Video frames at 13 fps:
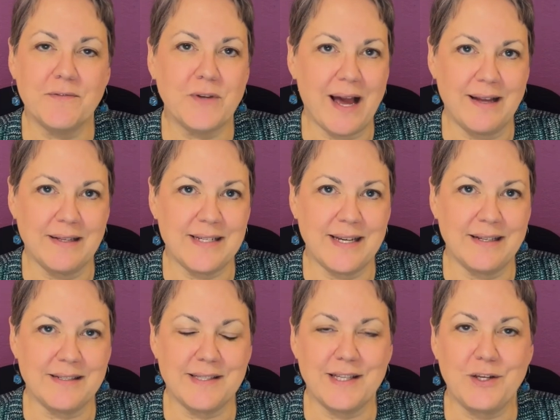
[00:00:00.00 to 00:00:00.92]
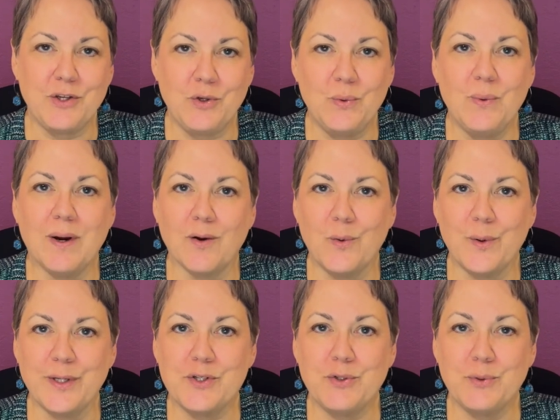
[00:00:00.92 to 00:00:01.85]
content that you are
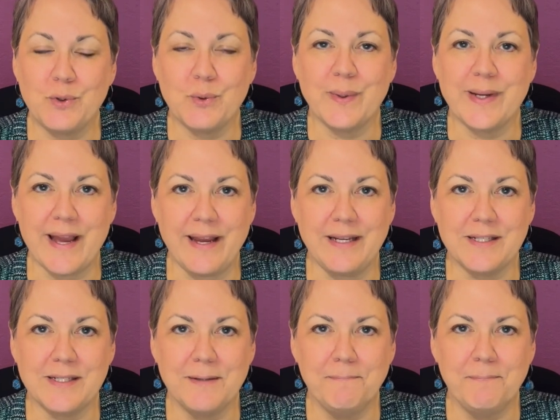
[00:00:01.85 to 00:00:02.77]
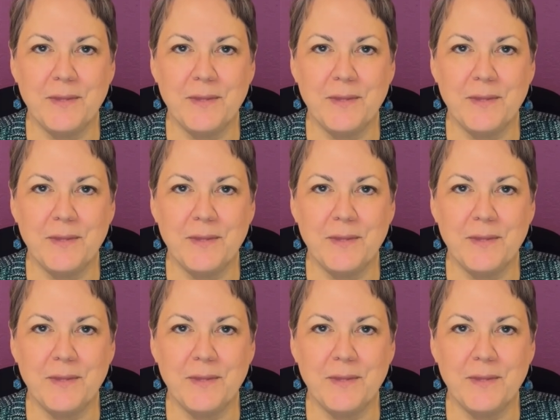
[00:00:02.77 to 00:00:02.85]
going to create.